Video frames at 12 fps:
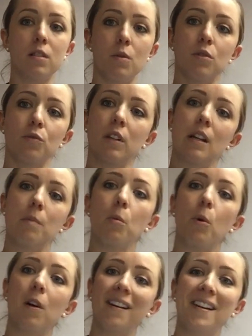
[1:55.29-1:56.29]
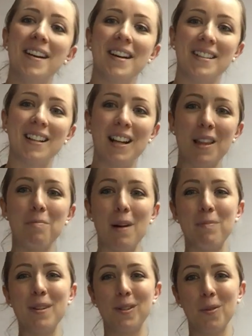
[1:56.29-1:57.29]
So it's really important to get the
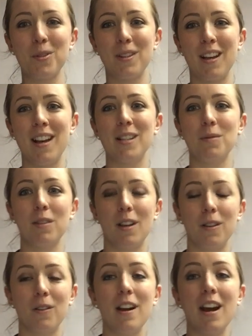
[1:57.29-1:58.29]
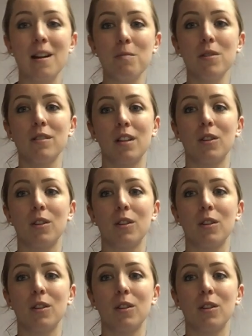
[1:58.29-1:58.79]
puppy socialized with other animals,